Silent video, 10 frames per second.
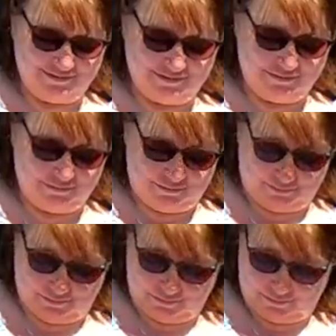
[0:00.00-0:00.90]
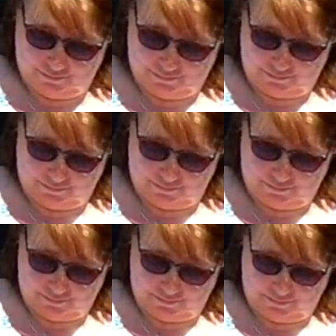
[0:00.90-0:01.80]

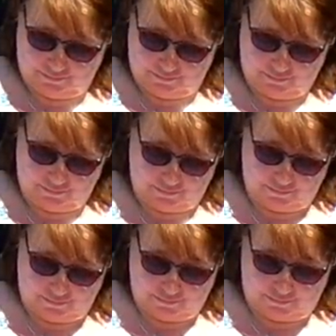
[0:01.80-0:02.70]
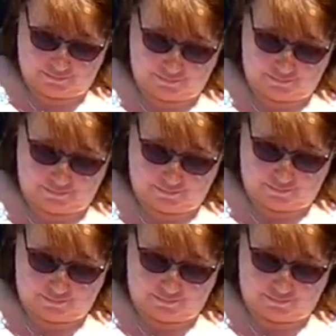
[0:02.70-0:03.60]

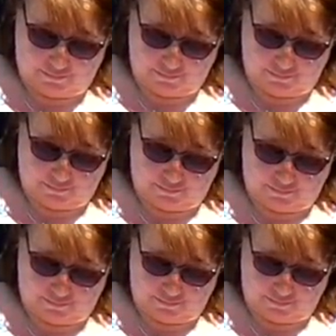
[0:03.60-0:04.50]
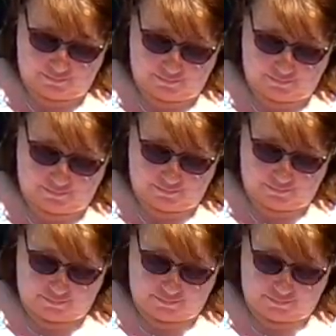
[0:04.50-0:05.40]

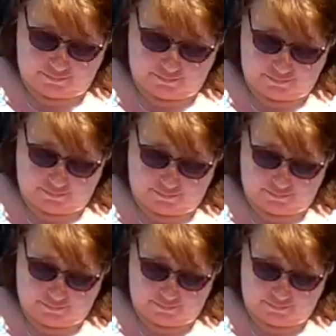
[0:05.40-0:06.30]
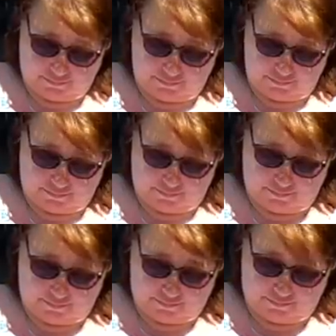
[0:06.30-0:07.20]

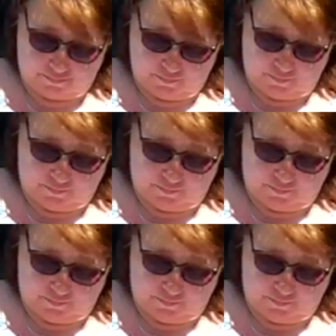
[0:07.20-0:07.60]
[no speech]